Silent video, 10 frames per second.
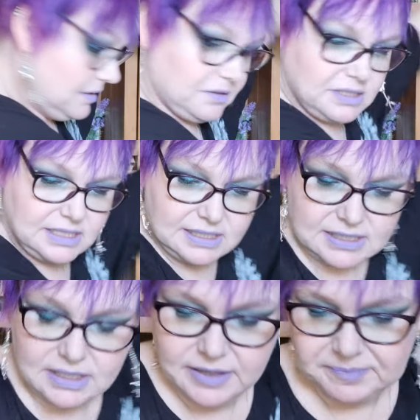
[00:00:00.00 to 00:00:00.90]
Because
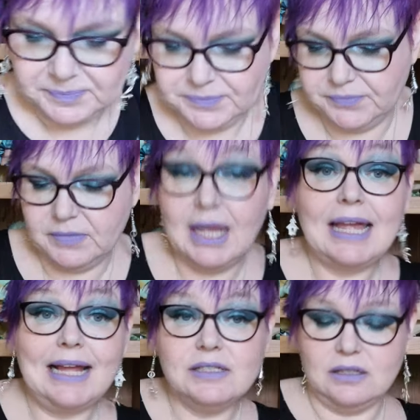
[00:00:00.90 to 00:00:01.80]
it's a
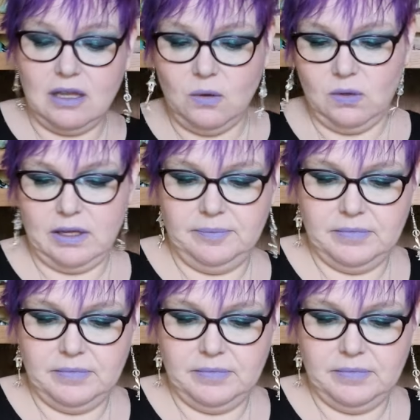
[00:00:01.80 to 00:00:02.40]
candle holder.